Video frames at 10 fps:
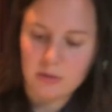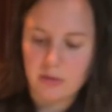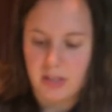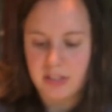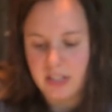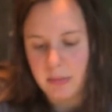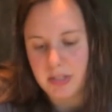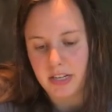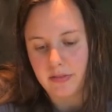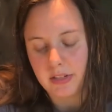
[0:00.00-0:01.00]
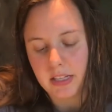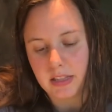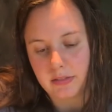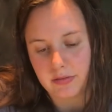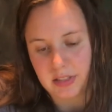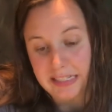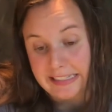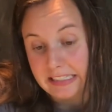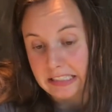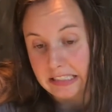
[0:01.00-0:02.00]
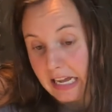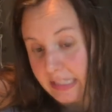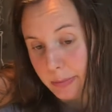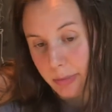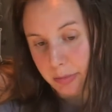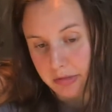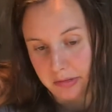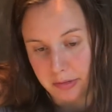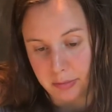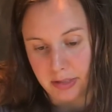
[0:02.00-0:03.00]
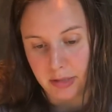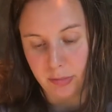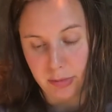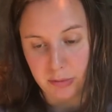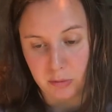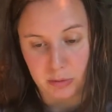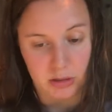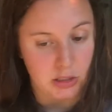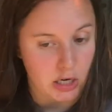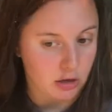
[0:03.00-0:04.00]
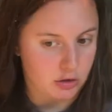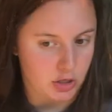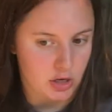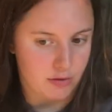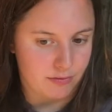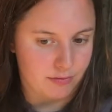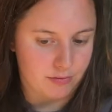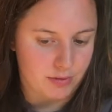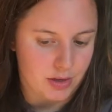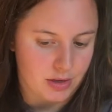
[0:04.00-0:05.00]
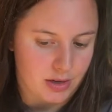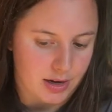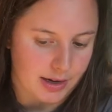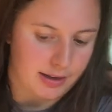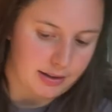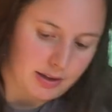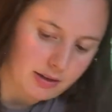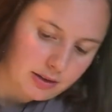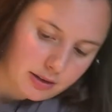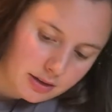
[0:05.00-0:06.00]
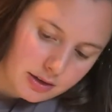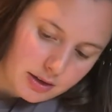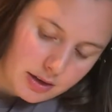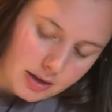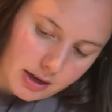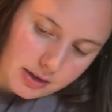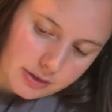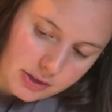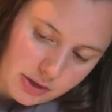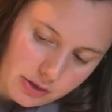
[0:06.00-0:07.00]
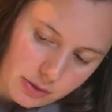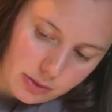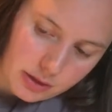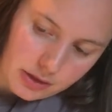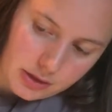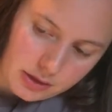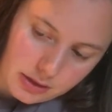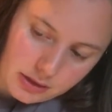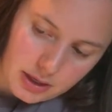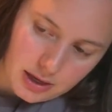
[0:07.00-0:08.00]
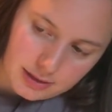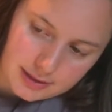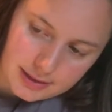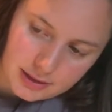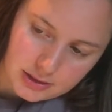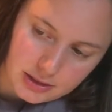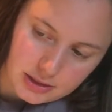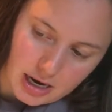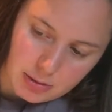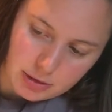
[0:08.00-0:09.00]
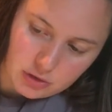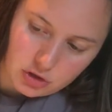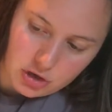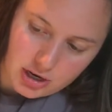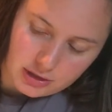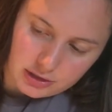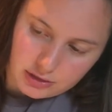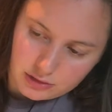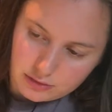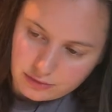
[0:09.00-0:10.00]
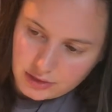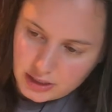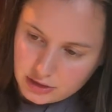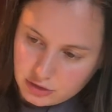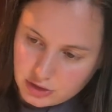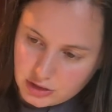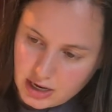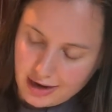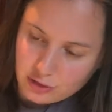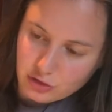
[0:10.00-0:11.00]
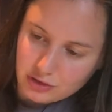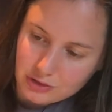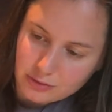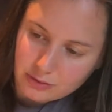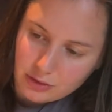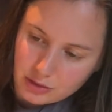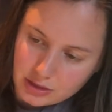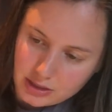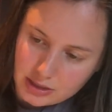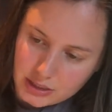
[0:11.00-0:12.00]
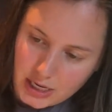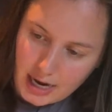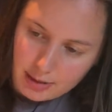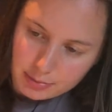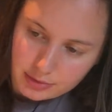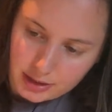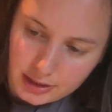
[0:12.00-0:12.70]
This time it definitely released less bubbles, but the bubbles were larger, I think. And so the AlkaSeltzer tablet just finished. It actually just floated to the top right